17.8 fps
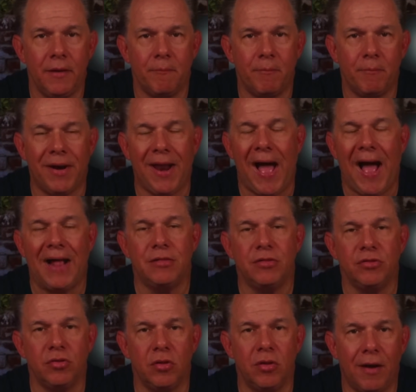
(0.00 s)
But I
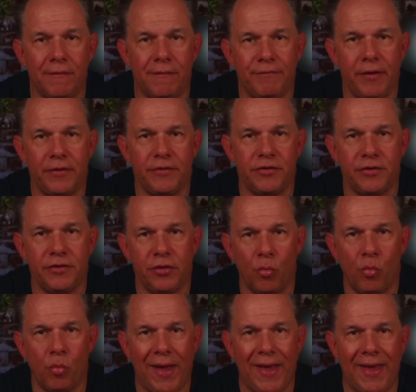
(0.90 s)
love the
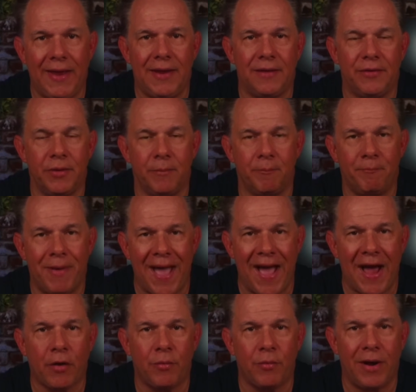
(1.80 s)
way the
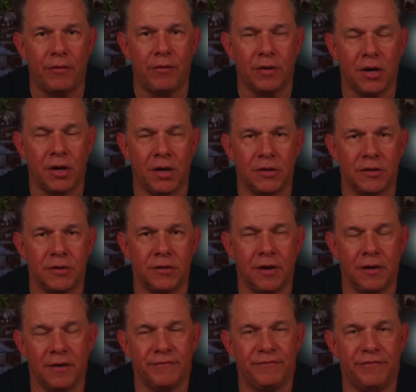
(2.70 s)
background color
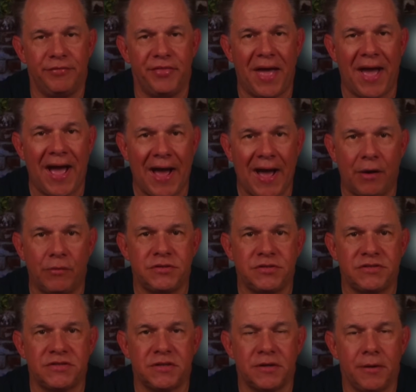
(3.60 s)
of the
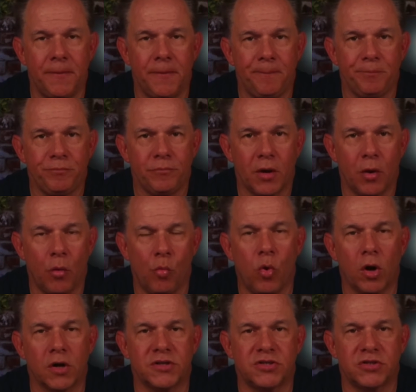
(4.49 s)
house
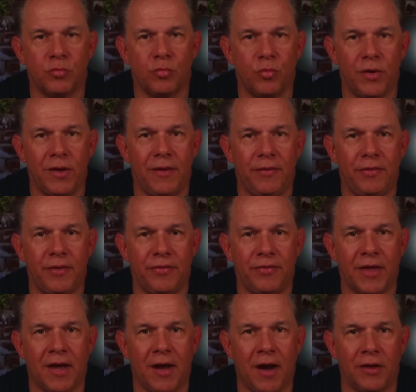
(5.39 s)
works with
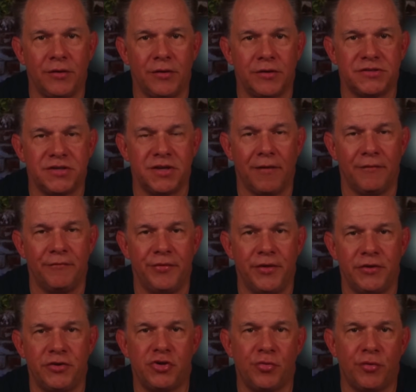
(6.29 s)
the colors of
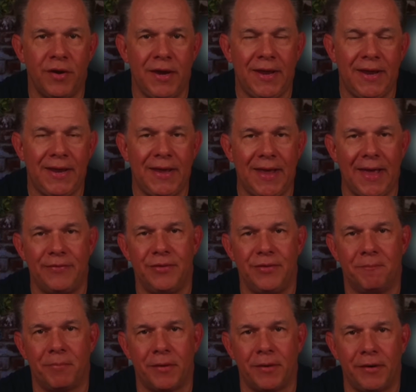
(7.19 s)
the tree and
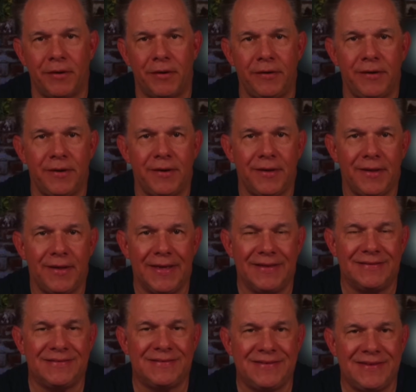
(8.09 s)
the bird
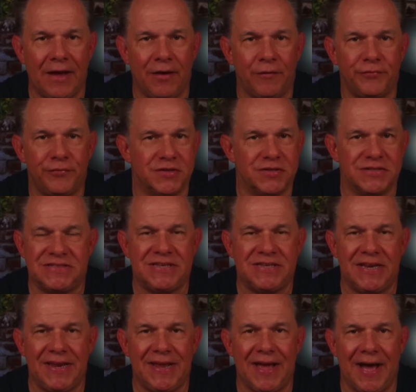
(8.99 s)
itself just
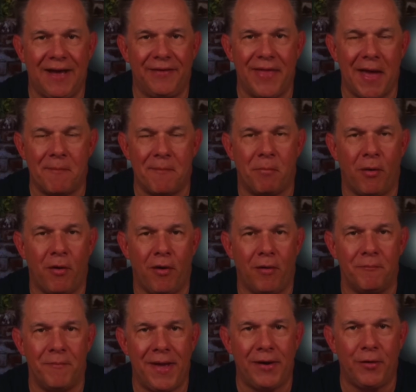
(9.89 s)
sitting on that
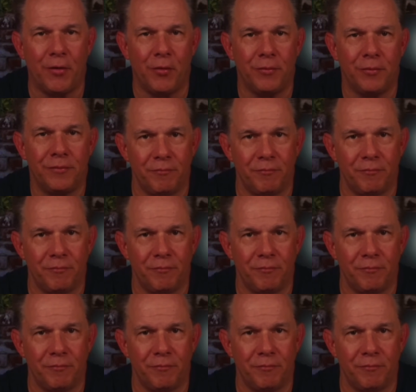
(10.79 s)
palmetto